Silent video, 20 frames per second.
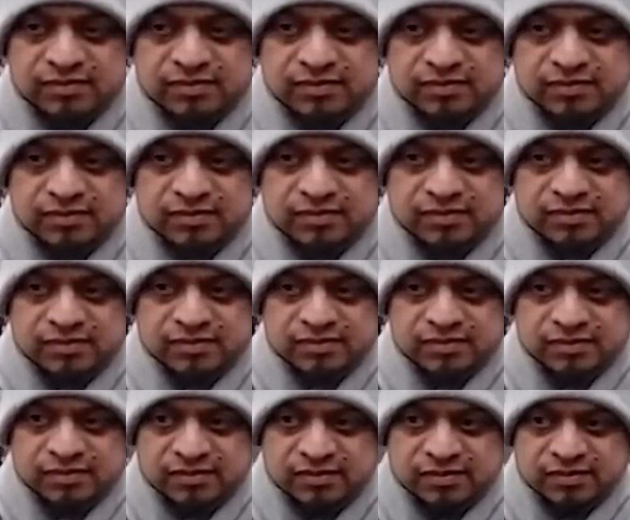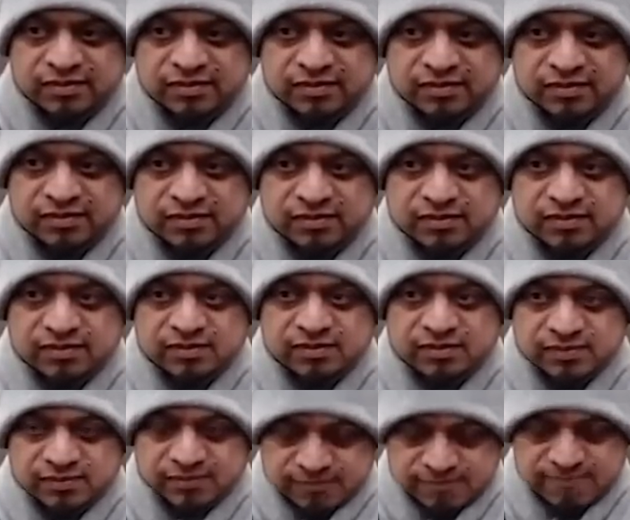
No words are spoken by the person on screen.